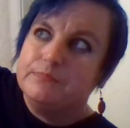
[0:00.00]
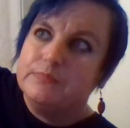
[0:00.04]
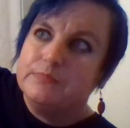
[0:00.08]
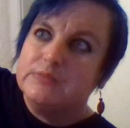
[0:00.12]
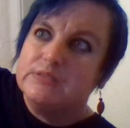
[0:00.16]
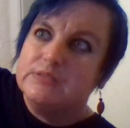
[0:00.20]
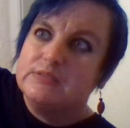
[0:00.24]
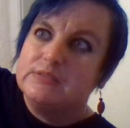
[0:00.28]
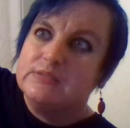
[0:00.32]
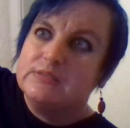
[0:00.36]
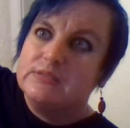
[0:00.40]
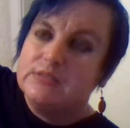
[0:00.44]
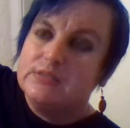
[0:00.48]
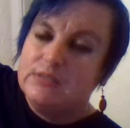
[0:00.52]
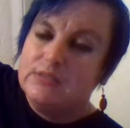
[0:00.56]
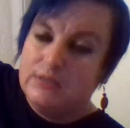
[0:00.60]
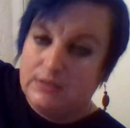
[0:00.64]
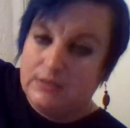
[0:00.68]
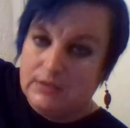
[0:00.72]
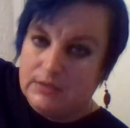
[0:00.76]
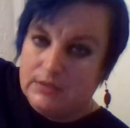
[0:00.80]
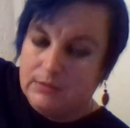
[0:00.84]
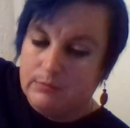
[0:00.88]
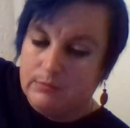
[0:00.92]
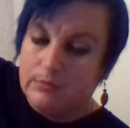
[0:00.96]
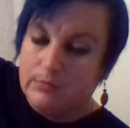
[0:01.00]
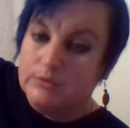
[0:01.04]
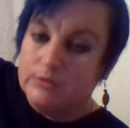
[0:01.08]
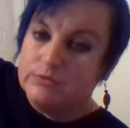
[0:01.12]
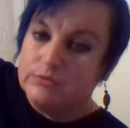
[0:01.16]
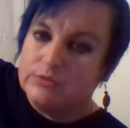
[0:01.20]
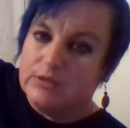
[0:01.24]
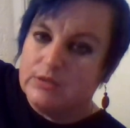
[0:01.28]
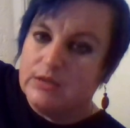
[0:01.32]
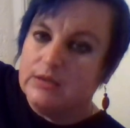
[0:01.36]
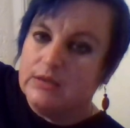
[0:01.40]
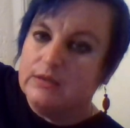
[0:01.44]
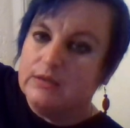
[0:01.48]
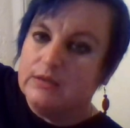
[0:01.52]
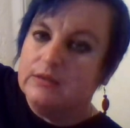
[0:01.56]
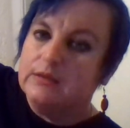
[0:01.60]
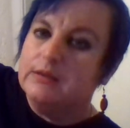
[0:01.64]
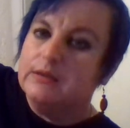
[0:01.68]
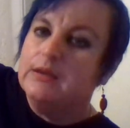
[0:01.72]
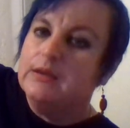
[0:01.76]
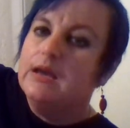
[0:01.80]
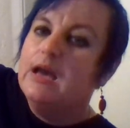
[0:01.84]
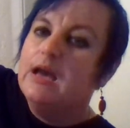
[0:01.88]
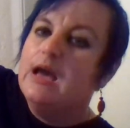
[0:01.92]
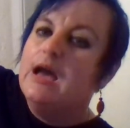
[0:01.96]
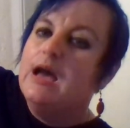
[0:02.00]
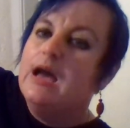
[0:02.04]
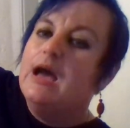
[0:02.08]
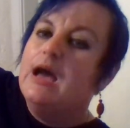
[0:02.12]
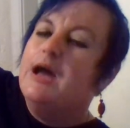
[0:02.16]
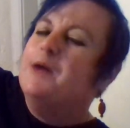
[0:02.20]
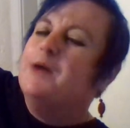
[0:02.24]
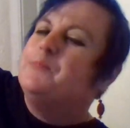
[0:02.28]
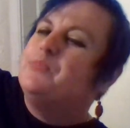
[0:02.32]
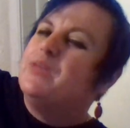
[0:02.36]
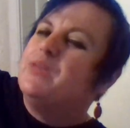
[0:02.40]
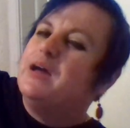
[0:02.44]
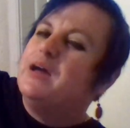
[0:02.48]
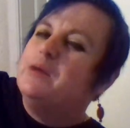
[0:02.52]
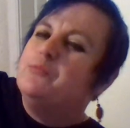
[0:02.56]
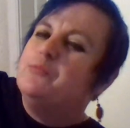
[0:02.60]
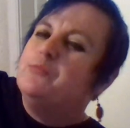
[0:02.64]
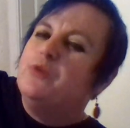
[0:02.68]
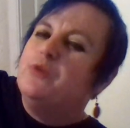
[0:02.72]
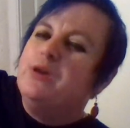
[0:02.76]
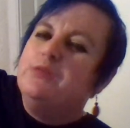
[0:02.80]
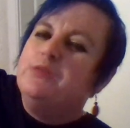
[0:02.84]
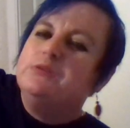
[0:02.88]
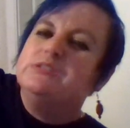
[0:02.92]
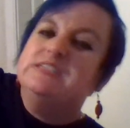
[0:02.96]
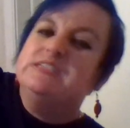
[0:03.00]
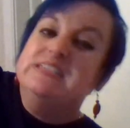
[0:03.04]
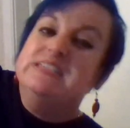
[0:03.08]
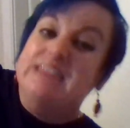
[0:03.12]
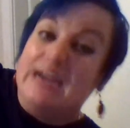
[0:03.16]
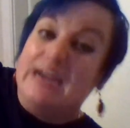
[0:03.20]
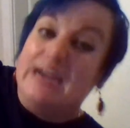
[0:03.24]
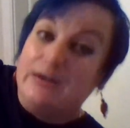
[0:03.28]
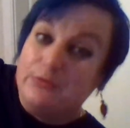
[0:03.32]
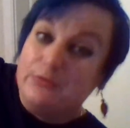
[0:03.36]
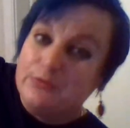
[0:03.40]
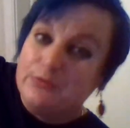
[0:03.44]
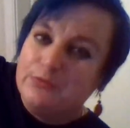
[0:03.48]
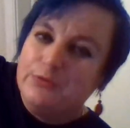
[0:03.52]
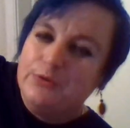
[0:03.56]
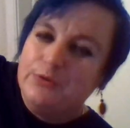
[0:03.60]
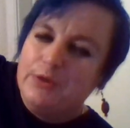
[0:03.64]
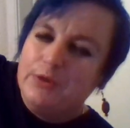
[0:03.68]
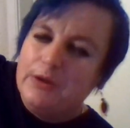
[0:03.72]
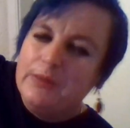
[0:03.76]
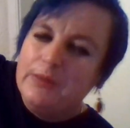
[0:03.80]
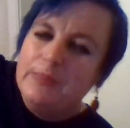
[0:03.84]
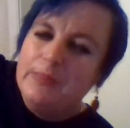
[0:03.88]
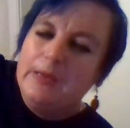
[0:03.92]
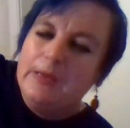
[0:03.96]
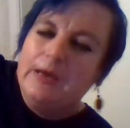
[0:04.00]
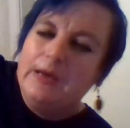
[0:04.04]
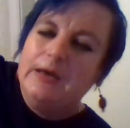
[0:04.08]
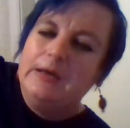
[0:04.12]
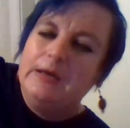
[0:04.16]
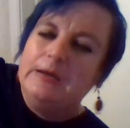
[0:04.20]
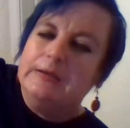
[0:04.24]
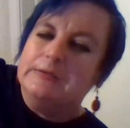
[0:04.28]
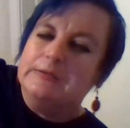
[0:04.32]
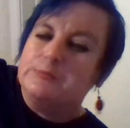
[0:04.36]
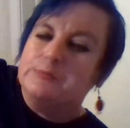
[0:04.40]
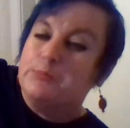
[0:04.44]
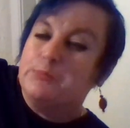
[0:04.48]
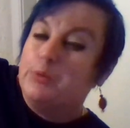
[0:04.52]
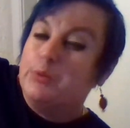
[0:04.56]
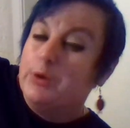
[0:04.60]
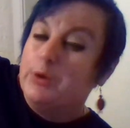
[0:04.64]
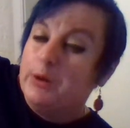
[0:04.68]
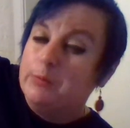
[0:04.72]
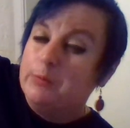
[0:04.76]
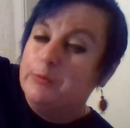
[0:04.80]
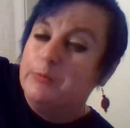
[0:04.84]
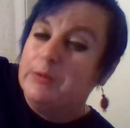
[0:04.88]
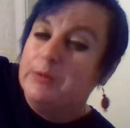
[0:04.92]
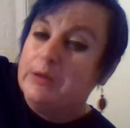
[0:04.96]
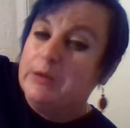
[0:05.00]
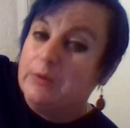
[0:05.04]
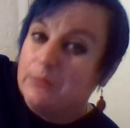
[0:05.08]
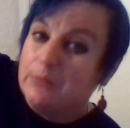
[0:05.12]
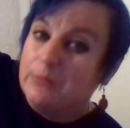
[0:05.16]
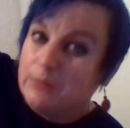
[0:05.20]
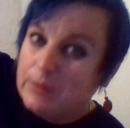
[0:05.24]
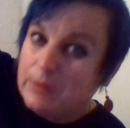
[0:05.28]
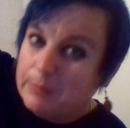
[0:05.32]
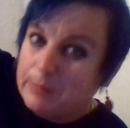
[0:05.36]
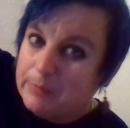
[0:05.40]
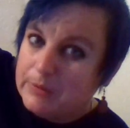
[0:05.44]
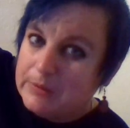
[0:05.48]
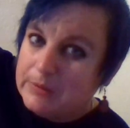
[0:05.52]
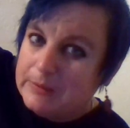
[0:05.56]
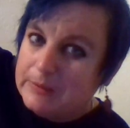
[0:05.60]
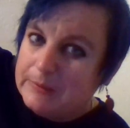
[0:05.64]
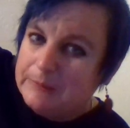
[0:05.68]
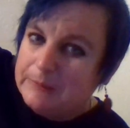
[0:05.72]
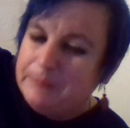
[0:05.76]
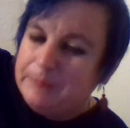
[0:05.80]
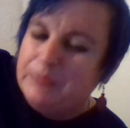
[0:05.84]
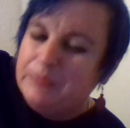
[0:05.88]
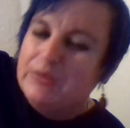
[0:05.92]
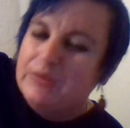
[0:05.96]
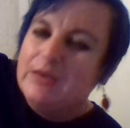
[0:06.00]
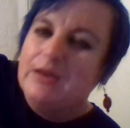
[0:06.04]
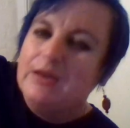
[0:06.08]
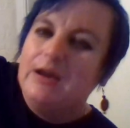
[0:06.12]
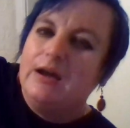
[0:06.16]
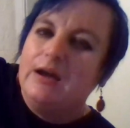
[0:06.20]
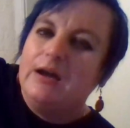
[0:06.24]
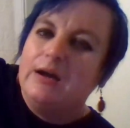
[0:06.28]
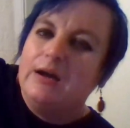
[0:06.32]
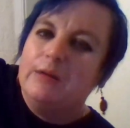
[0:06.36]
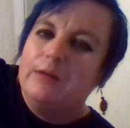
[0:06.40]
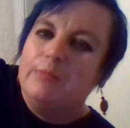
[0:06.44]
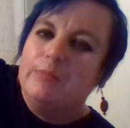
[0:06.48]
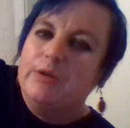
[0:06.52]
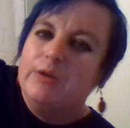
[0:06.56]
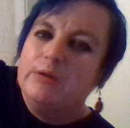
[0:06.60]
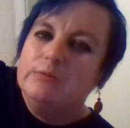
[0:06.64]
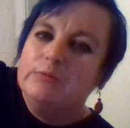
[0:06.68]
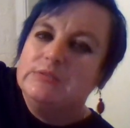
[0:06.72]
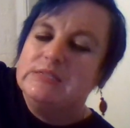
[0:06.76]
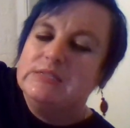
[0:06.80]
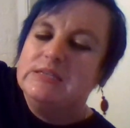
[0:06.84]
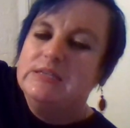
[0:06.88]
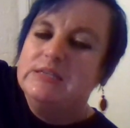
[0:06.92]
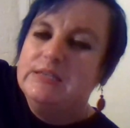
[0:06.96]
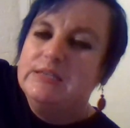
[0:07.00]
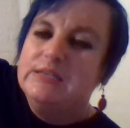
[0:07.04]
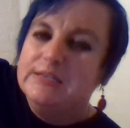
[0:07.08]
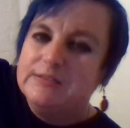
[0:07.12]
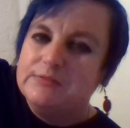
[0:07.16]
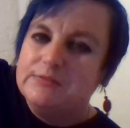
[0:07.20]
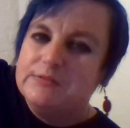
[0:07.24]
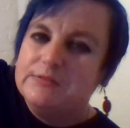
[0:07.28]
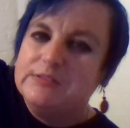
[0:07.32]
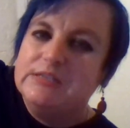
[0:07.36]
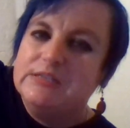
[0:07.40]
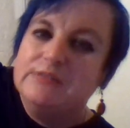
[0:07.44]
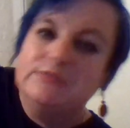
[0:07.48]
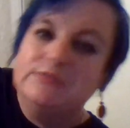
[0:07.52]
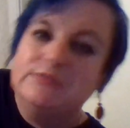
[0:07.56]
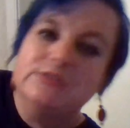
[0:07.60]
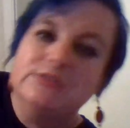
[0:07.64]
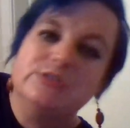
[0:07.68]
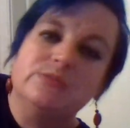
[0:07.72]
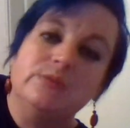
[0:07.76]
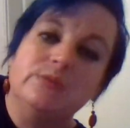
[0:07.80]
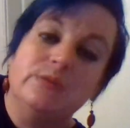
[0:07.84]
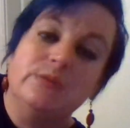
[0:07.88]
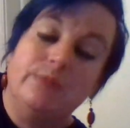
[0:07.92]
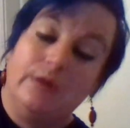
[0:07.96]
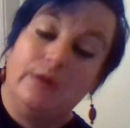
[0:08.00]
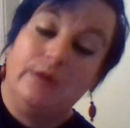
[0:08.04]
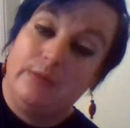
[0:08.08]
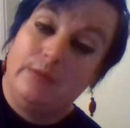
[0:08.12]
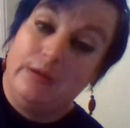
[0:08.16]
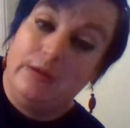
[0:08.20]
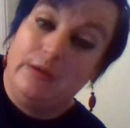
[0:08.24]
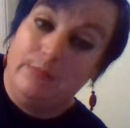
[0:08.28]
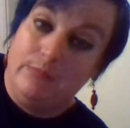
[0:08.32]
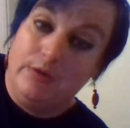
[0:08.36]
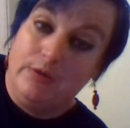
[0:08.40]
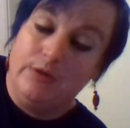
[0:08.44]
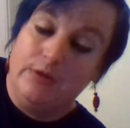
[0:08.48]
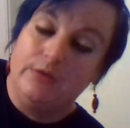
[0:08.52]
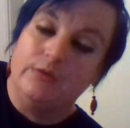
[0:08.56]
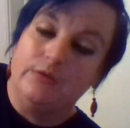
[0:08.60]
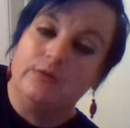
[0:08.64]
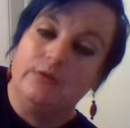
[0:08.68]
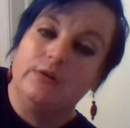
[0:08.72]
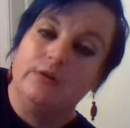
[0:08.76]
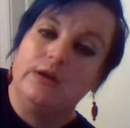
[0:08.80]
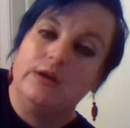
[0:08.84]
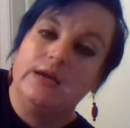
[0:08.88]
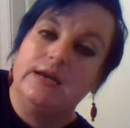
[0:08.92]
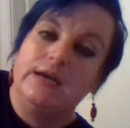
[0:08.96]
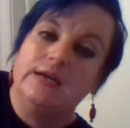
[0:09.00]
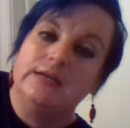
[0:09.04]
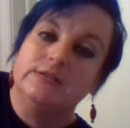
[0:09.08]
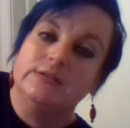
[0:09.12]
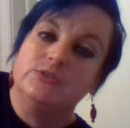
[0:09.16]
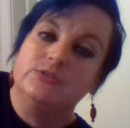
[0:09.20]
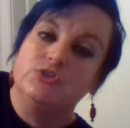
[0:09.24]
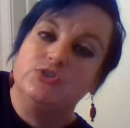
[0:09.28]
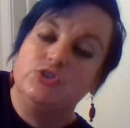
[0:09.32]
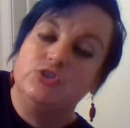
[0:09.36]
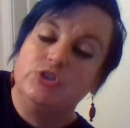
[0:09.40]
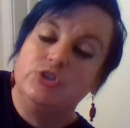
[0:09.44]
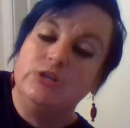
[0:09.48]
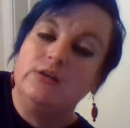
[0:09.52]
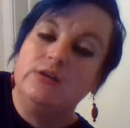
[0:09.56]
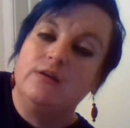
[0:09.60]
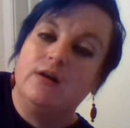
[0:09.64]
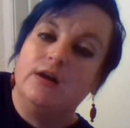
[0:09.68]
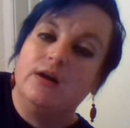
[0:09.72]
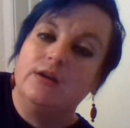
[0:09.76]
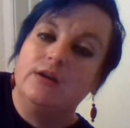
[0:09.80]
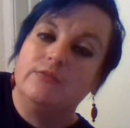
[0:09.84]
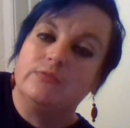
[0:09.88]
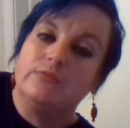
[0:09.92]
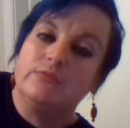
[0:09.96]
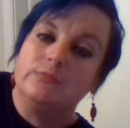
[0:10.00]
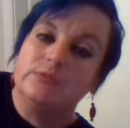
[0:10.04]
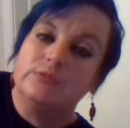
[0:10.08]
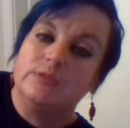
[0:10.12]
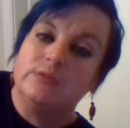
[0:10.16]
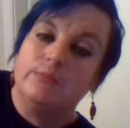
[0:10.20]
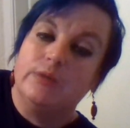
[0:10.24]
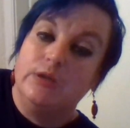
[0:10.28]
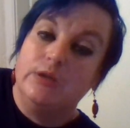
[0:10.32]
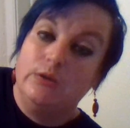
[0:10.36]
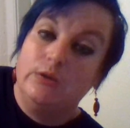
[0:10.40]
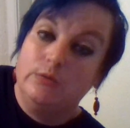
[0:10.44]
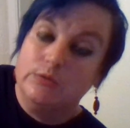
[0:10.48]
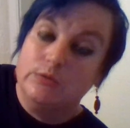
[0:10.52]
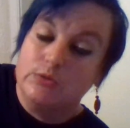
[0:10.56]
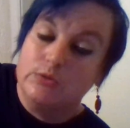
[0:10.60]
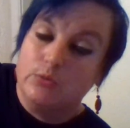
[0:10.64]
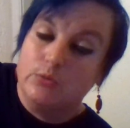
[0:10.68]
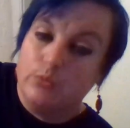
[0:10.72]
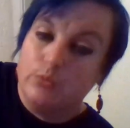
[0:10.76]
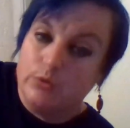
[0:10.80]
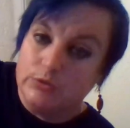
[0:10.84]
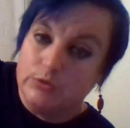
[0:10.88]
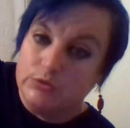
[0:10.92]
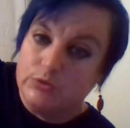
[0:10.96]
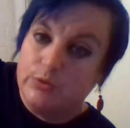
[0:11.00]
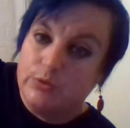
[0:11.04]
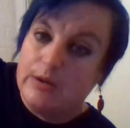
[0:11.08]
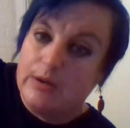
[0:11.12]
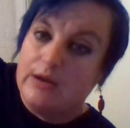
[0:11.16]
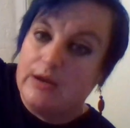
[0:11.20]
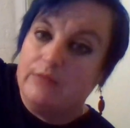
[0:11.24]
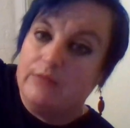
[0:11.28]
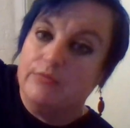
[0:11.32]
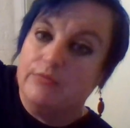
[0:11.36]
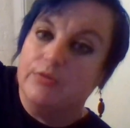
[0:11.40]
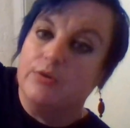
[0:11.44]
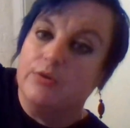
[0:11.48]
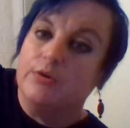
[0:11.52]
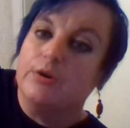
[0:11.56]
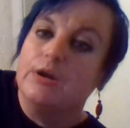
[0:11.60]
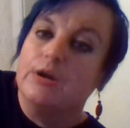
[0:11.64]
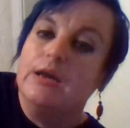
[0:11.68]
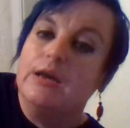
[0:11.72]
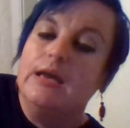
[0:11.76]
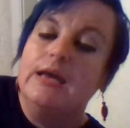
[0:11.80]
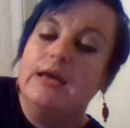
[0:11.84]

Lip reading: CE, most likely. I'm rather doubtful on that. It's probably a replica, but it was a gift given to me by my mother, and she got it from somebody who was a world traveler.